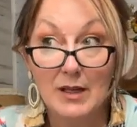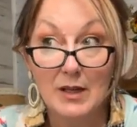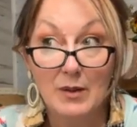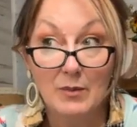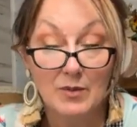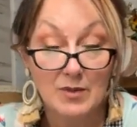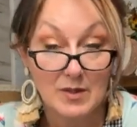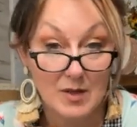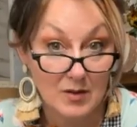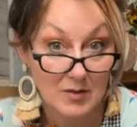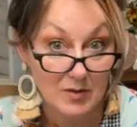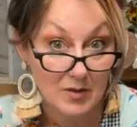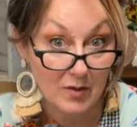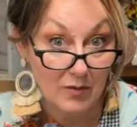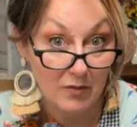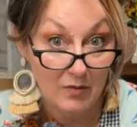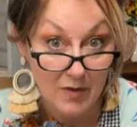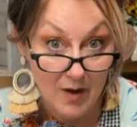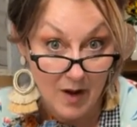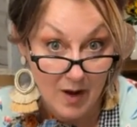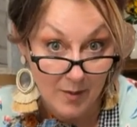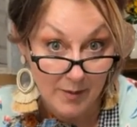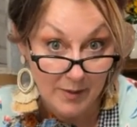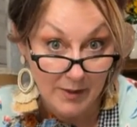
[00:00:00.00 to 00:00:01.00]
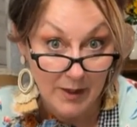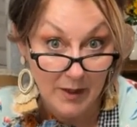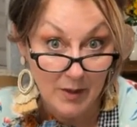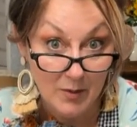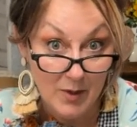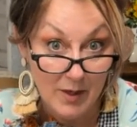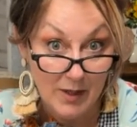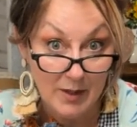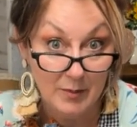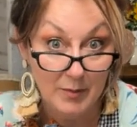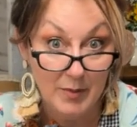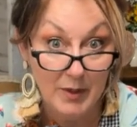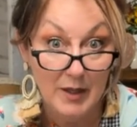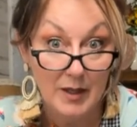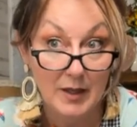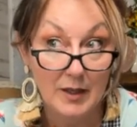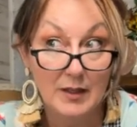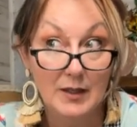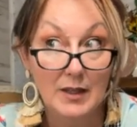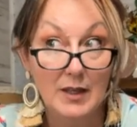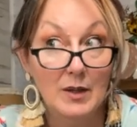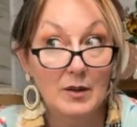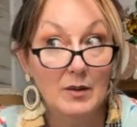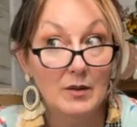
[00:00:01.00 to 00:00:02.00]
He was also vomiting quite a
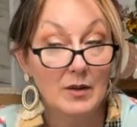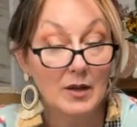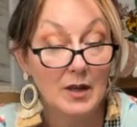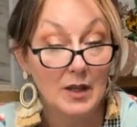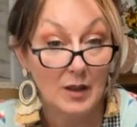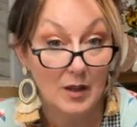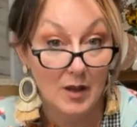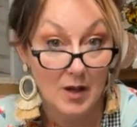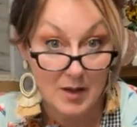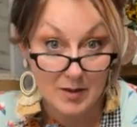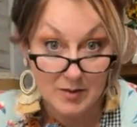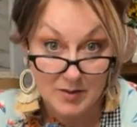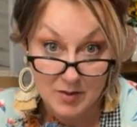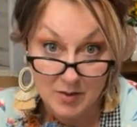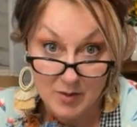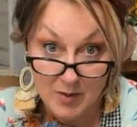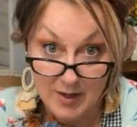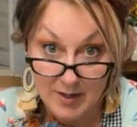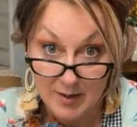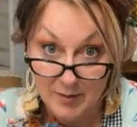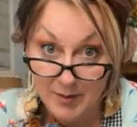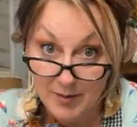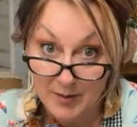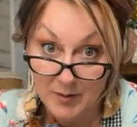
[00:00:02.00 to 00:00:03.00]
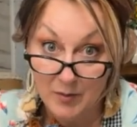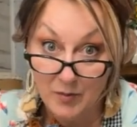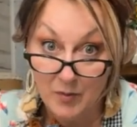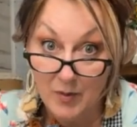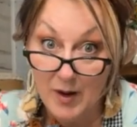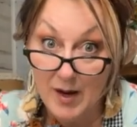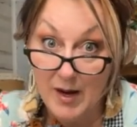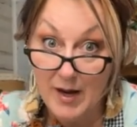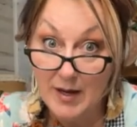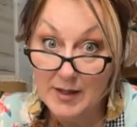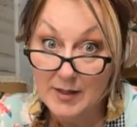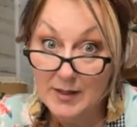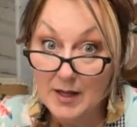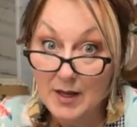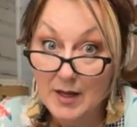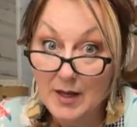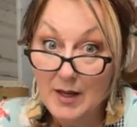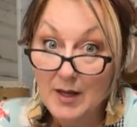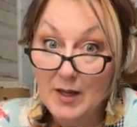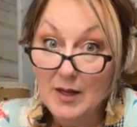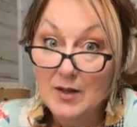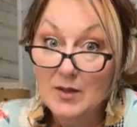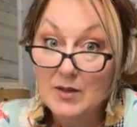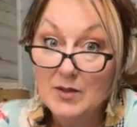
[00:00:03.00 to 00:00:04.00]
bit. He lost quite a bit of weight.
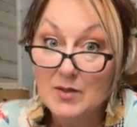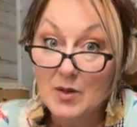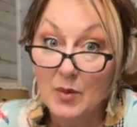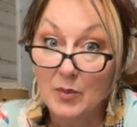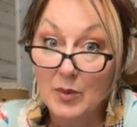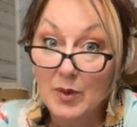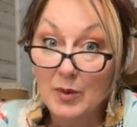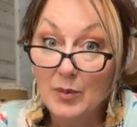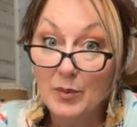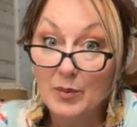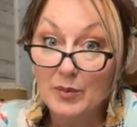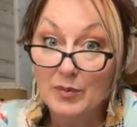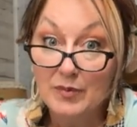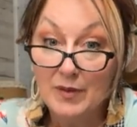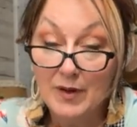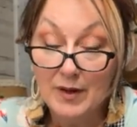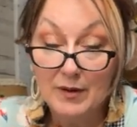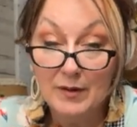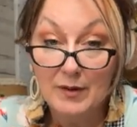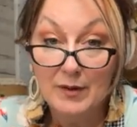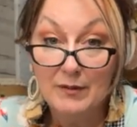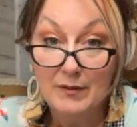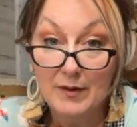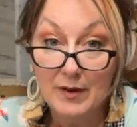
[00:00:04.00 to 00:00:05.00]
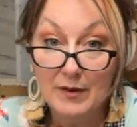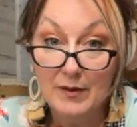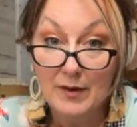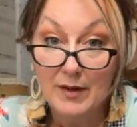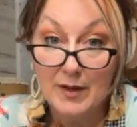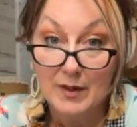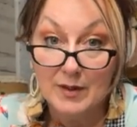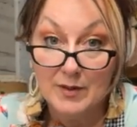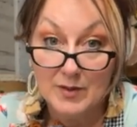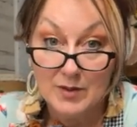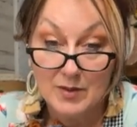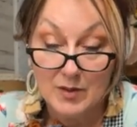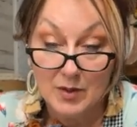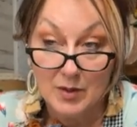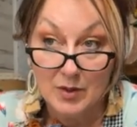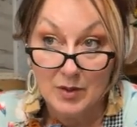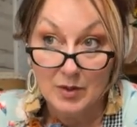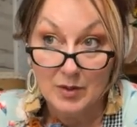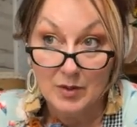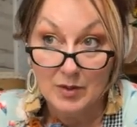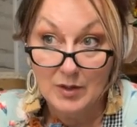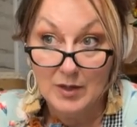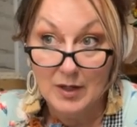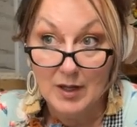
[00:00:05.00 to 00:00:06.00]
So we were very, very
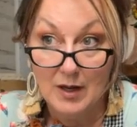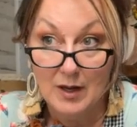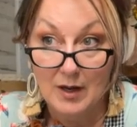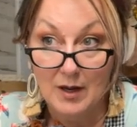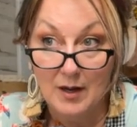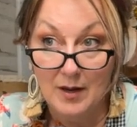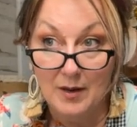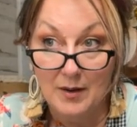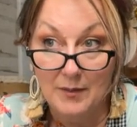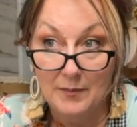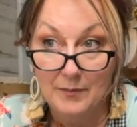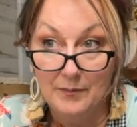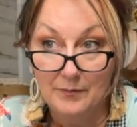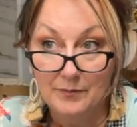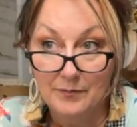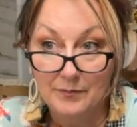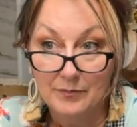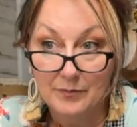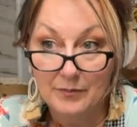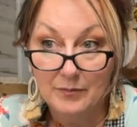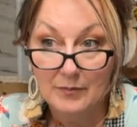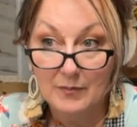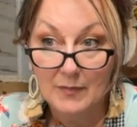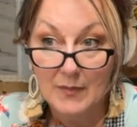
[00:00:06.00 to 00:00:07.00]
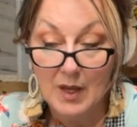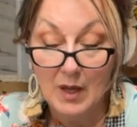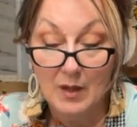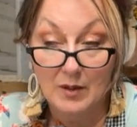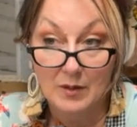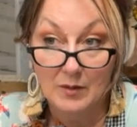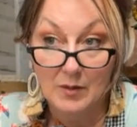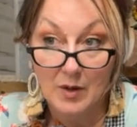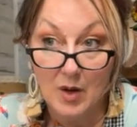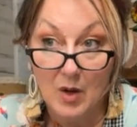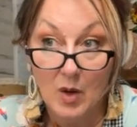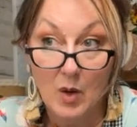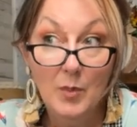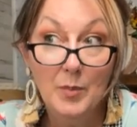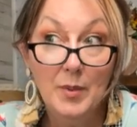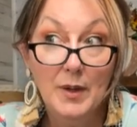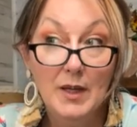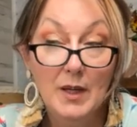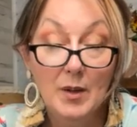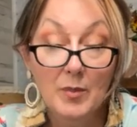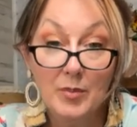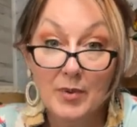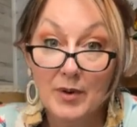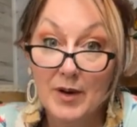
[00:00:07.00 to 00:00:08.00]
concerned and
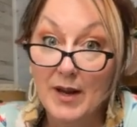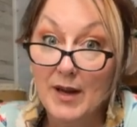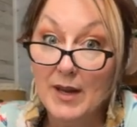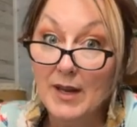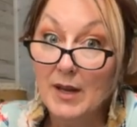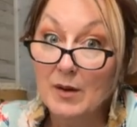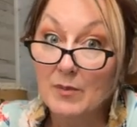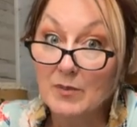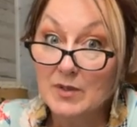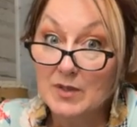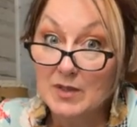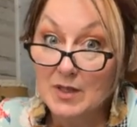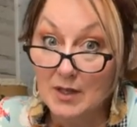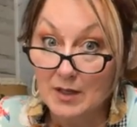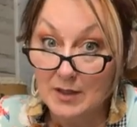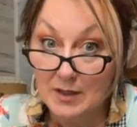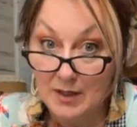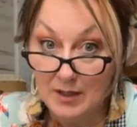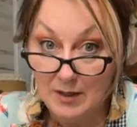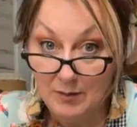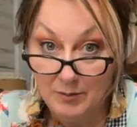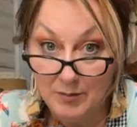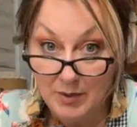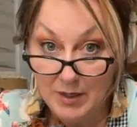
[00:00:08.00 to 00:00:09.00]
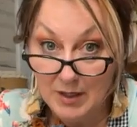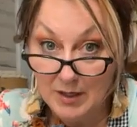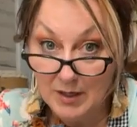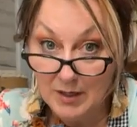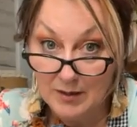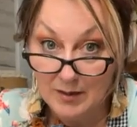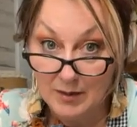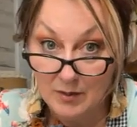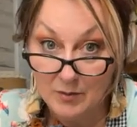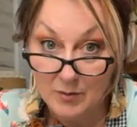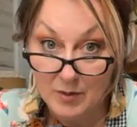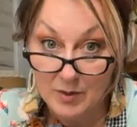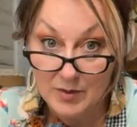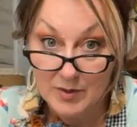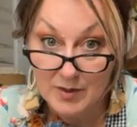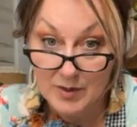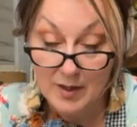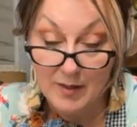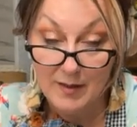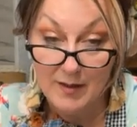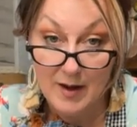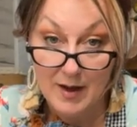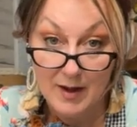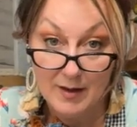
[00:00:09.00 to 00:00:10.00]
hoping and praying it was going to be nothing worse
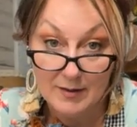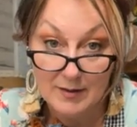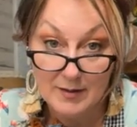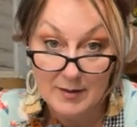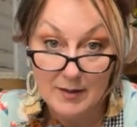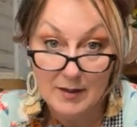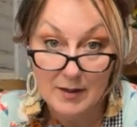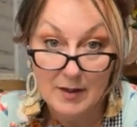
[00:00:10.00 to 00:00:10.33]
than that.